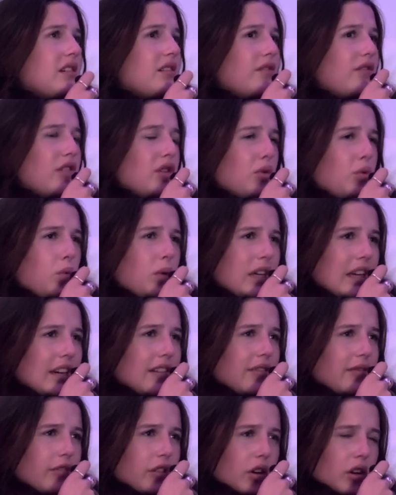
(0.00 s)
feel weak
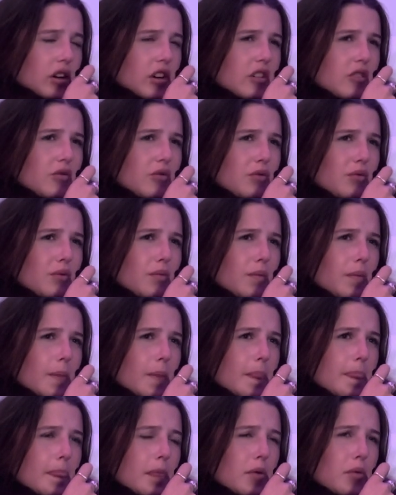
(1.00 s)
for
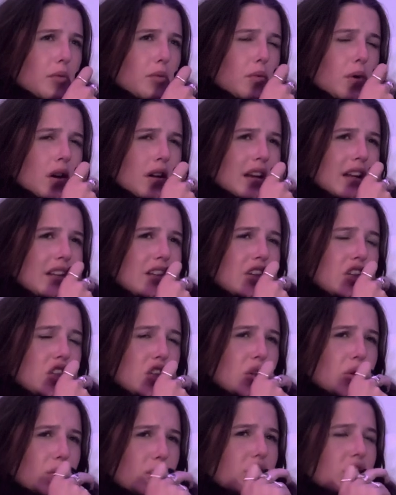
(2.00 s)
wanting to
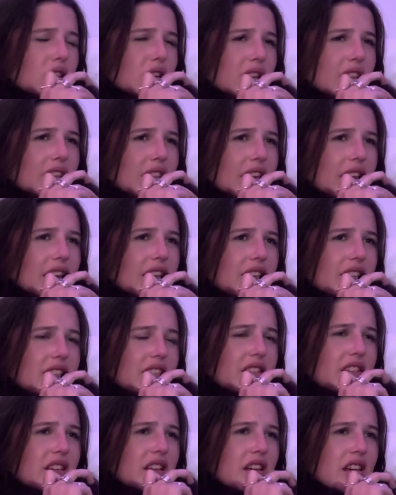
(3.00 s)
do certain
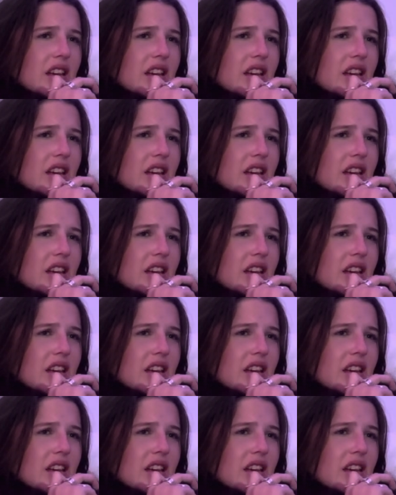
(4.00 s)
things?